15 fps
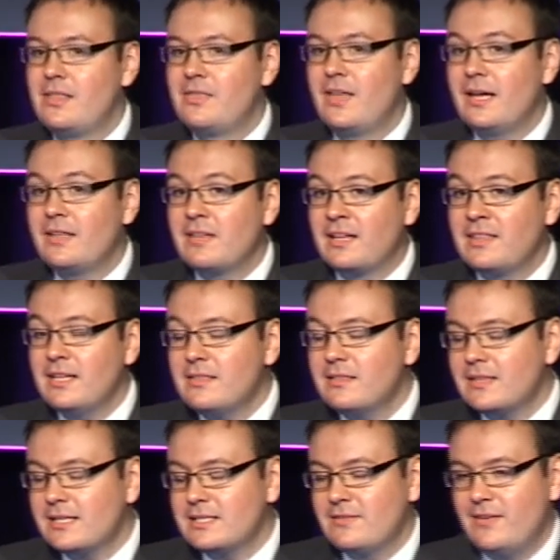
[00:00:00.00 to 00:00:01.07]
I
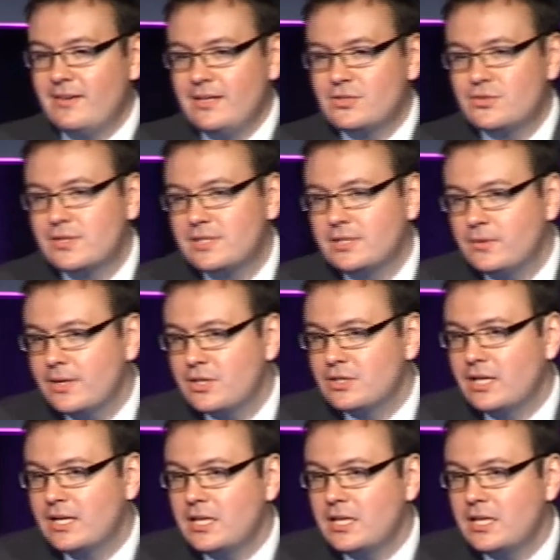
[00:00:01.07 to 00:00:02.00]
think that's a very interesting question.